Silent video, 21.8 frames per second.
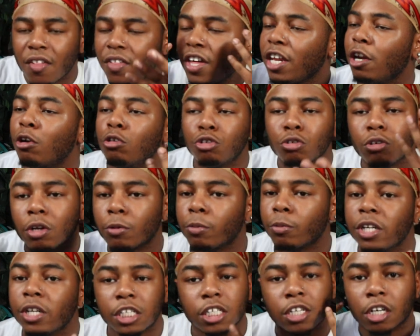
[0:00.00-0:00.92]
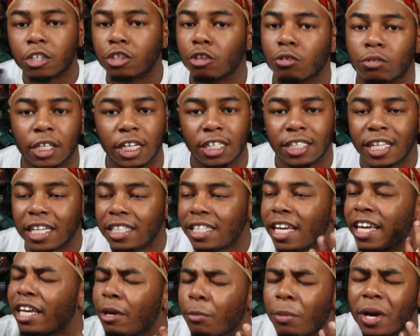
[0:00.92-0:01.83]
They don't do the research on things. They
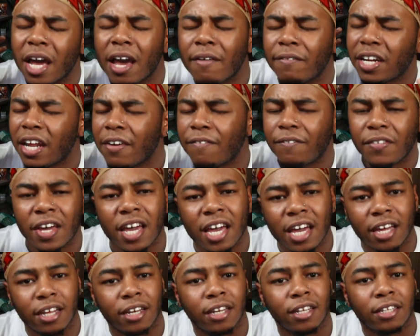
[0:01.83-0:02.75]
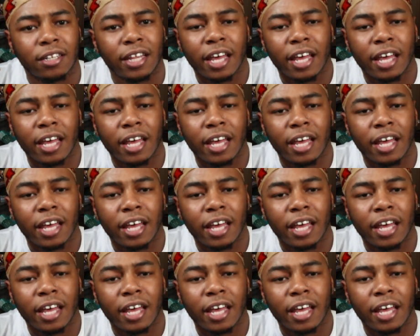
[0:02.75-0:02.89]
take in whatever they're fed.